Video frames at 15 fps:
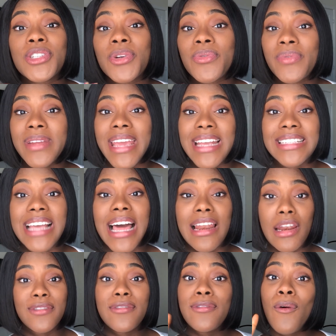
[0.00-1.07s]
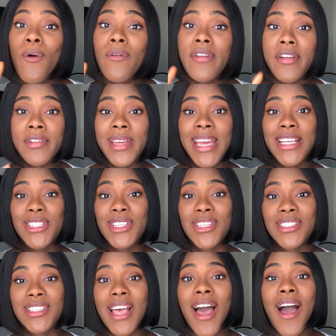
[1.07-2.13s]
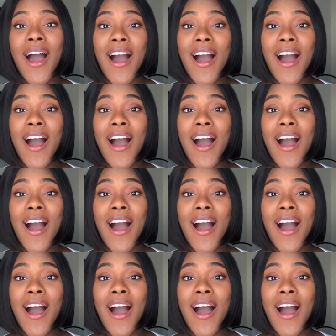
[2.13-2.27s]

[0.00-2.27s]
to create 4 variations